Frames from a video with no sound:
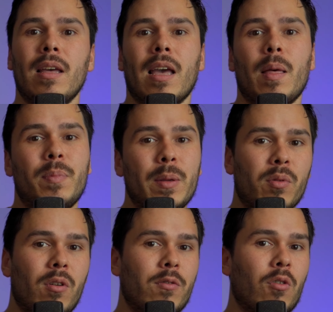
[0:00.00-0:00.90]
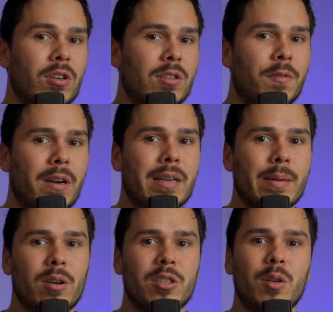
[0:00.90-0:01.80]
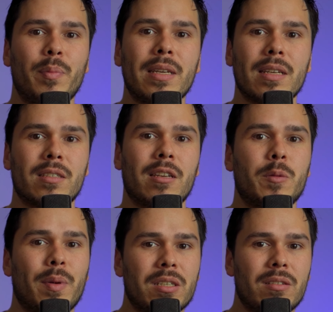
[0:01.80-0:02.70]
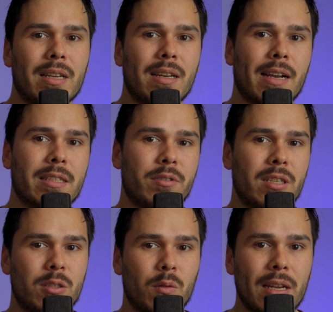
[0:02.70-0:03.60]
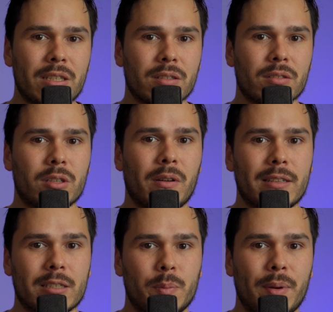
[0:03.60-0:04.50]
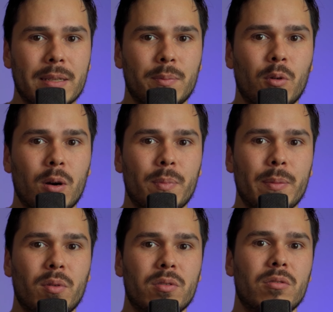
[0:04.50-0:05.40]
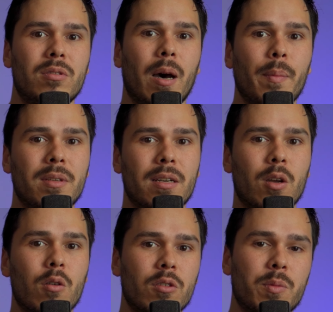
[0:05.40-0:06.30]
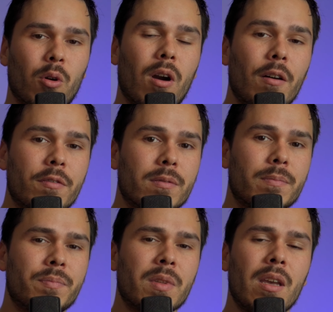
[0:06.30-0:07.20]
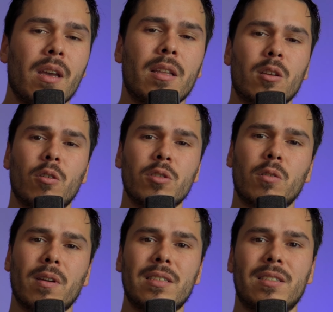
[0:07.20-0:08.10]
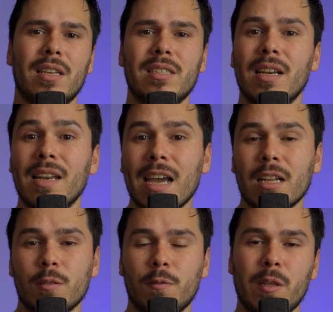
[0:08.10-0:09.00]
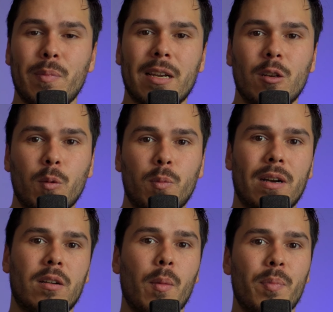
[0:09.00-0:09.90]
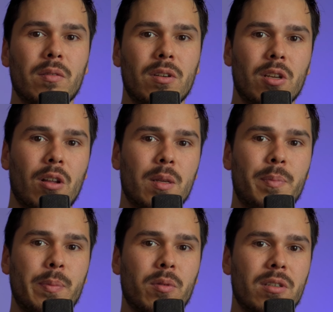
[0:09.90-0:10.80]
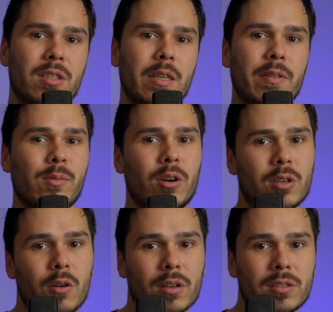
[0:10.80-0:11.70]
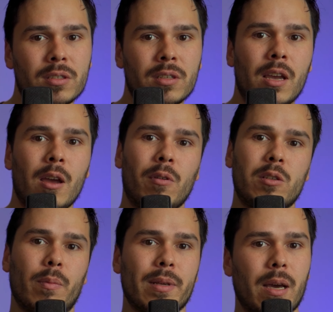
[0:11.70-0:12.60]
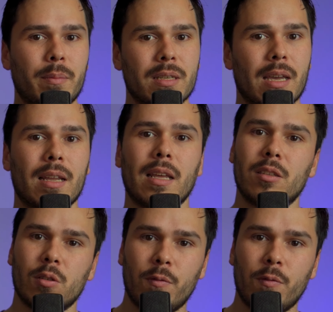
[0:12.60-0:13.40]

And people, of course, are very emotional beings, especially in negative situations, so I'd expect more people to dump their tokens more often. The consequence is a negative feedback loop where dumping results in people receiving more tokens, which will be dumped again, and so